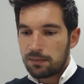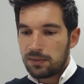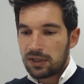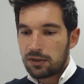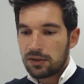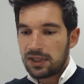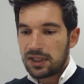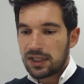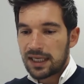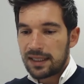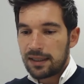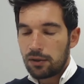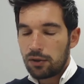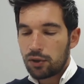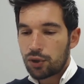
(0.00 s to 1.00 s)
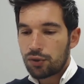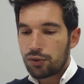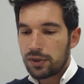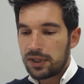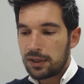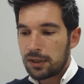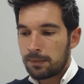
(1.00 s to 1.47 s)
because it can occur
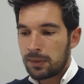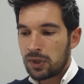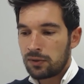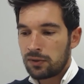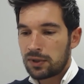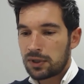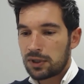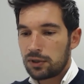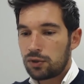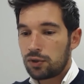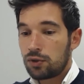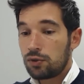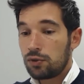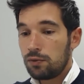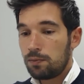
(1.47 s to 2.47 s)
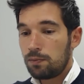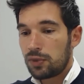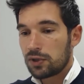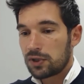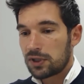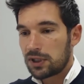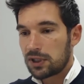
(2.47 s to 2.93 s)
in about
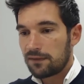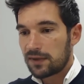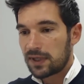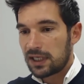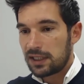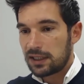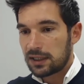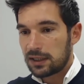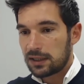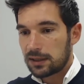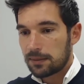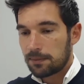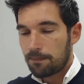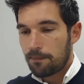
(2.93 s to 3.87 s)
2% of cases.